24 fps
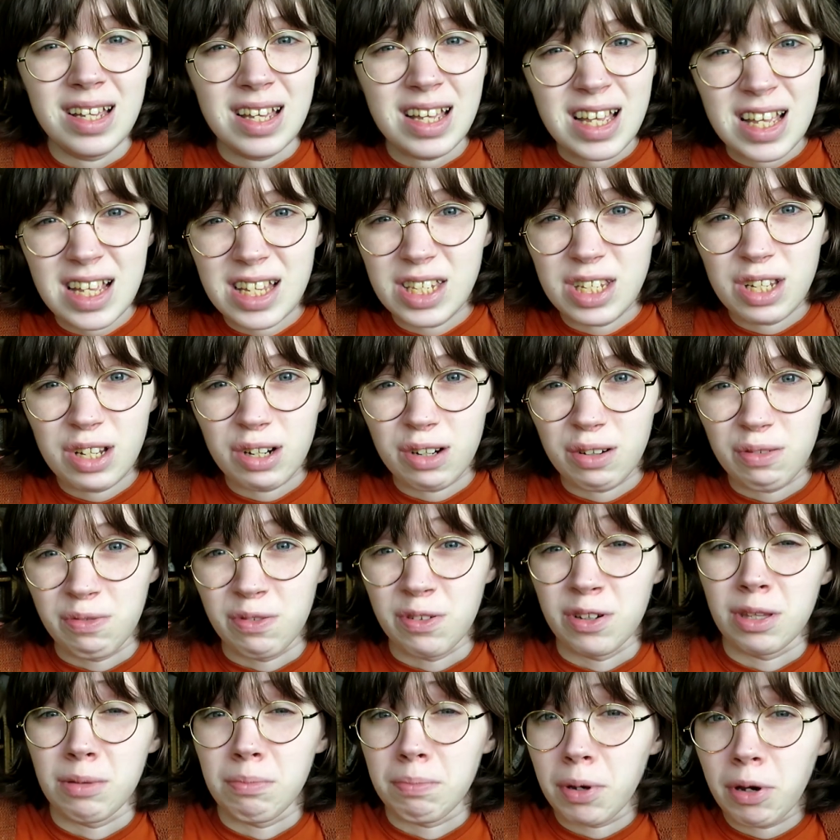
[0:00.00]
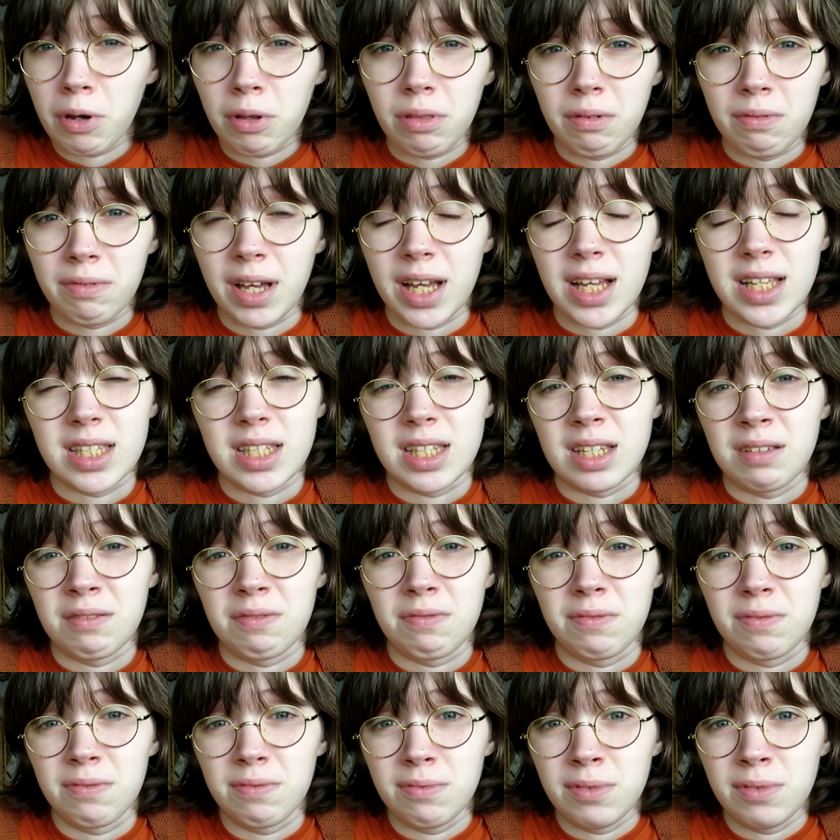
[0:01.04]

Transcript: easier for the both of us if